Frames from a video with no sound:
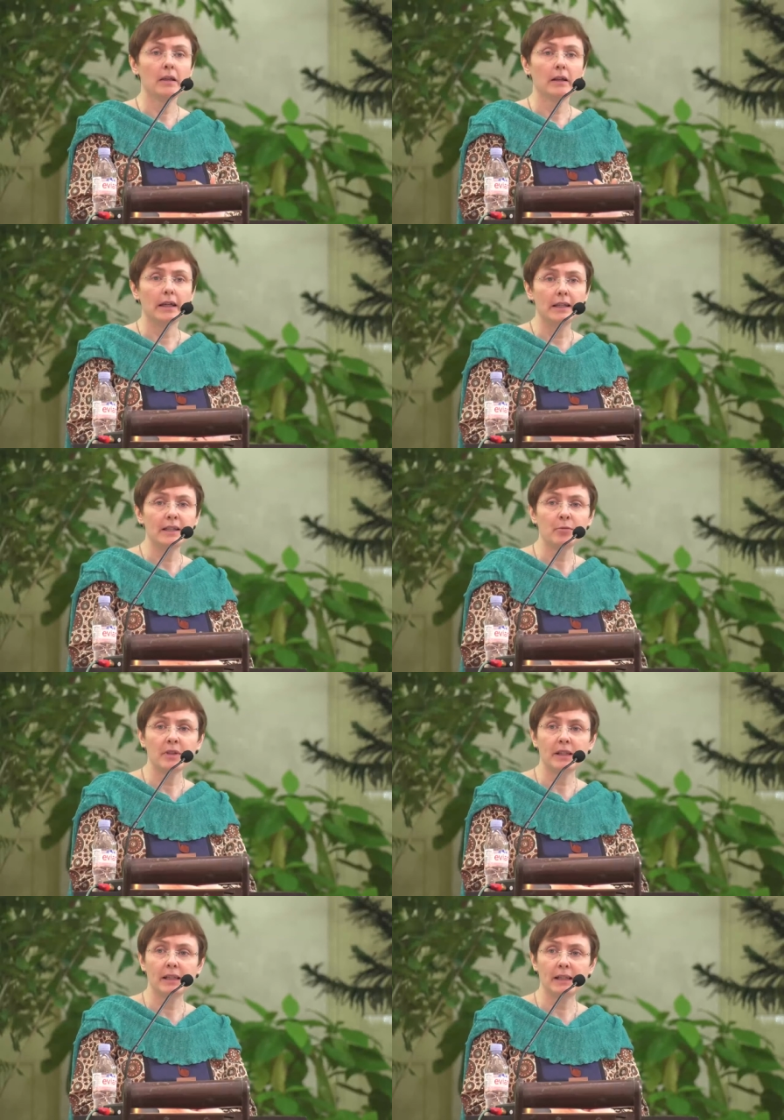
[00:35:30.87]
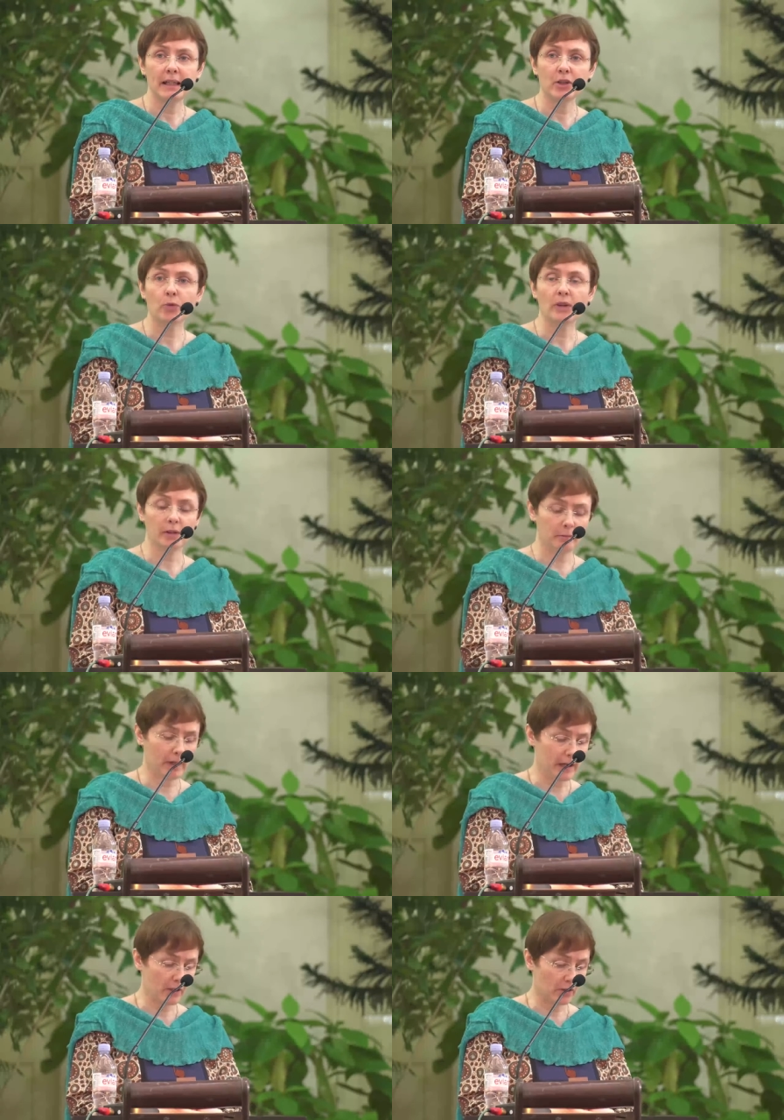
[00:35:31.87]
Intimately linked with
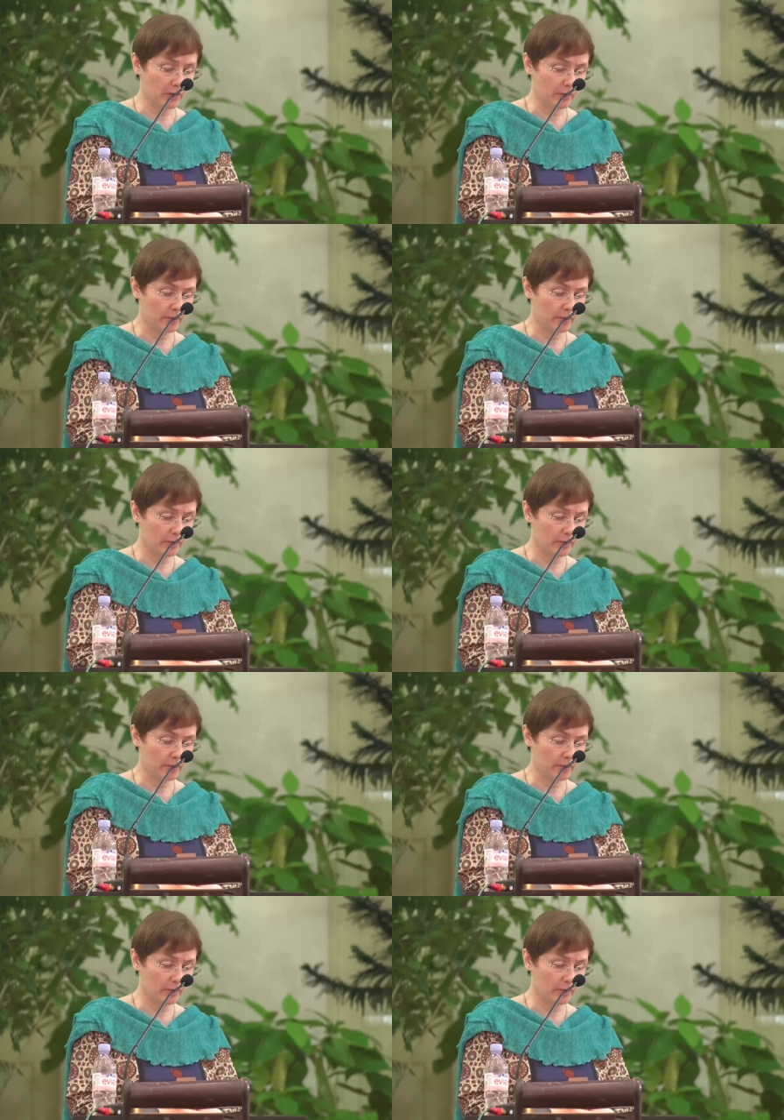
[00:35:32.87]
compassion